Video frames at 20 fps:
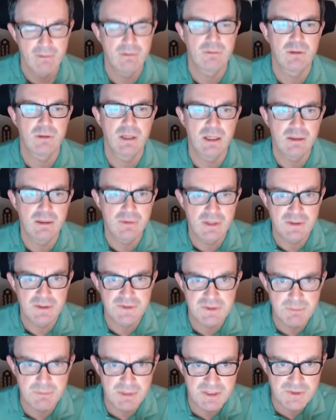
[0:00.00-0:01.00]
okay,
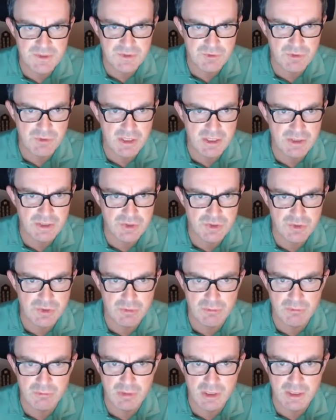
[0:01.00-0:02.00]
that's a bit strange.
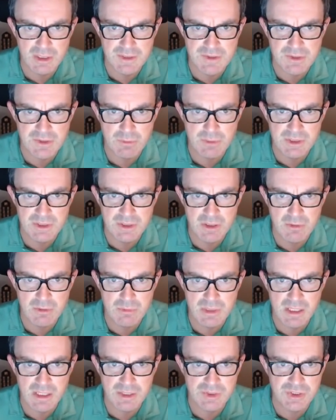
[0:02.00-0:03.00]
Right, so we
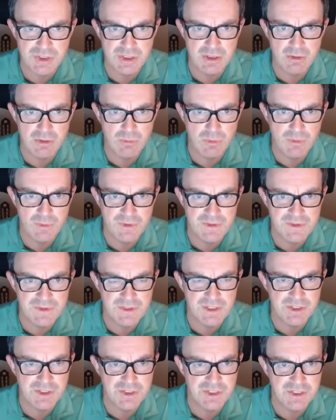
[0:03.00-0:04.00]
don't actually know what this
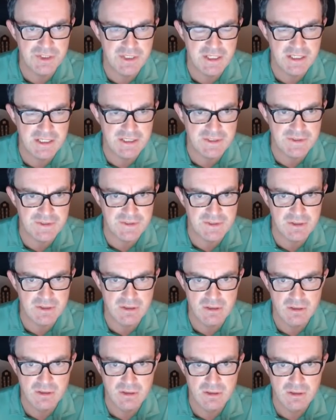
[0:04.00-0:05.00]
digit is
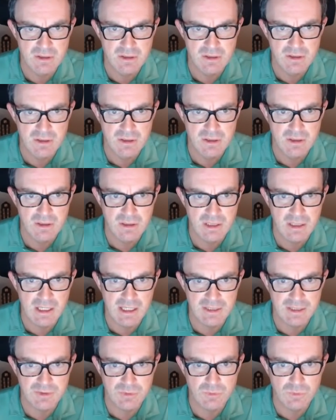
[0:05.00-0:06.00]

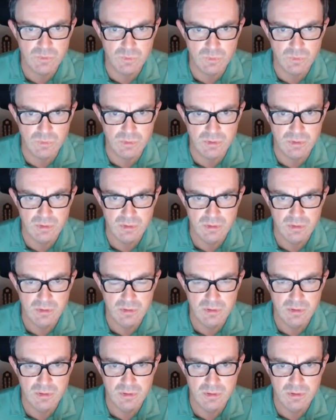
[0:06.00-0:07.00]
at all.
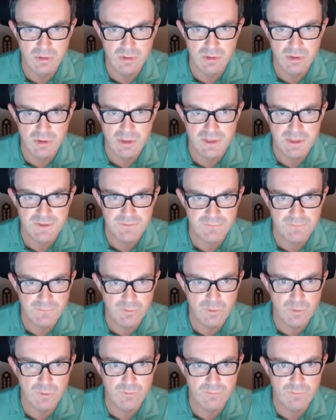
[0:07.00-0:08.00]
It's
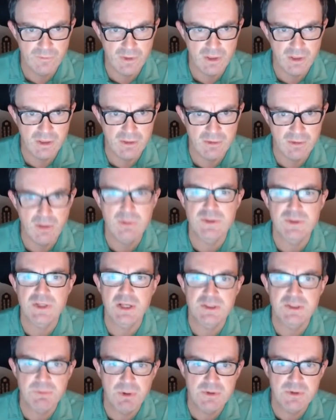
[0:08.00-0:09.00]
four, five. Oh,
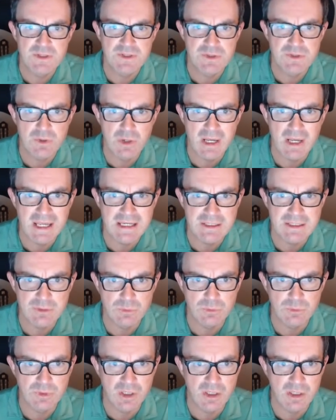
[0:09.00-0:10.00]
I suppose it's not eight
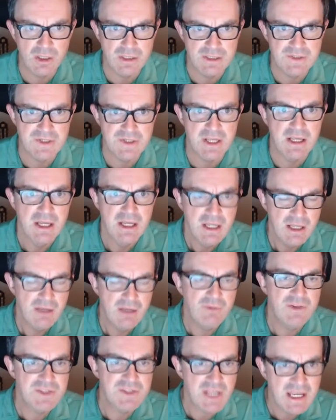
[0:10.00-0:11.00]
or nine, is it?
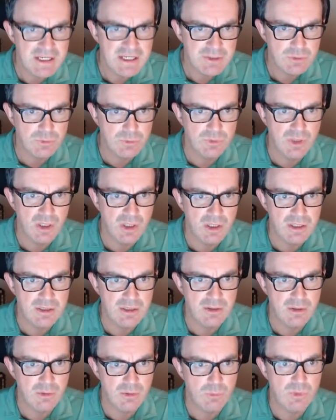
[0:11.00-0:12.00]
If it's eight or
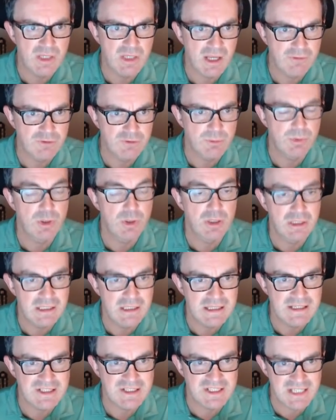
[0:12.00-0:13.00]
nine, we'd have to put at
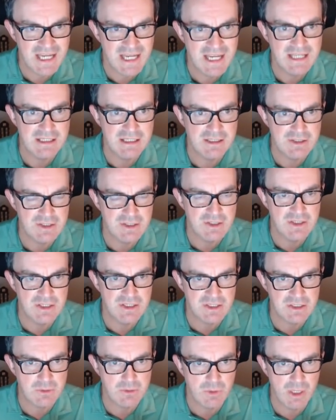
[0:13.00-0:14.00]
least 10 into
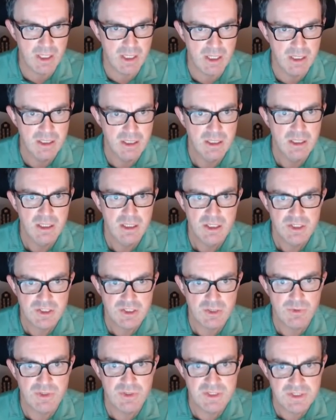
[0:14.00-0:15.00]
this square.
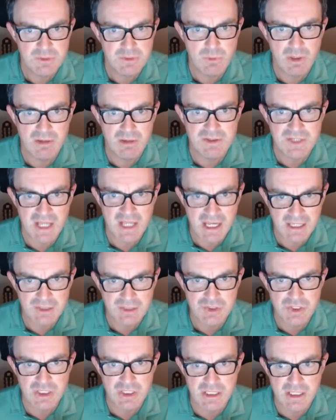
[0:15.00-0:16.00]
So this square is
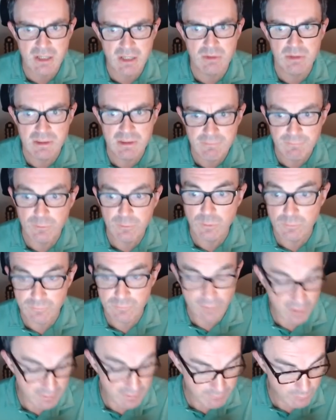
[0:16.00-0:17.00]
actually only four,
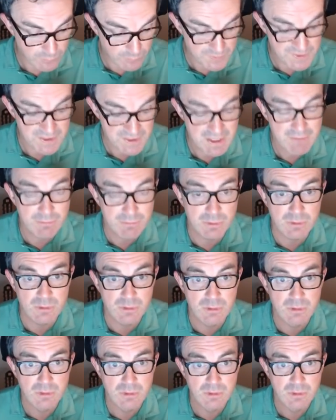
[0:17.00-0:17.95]
five, or seven.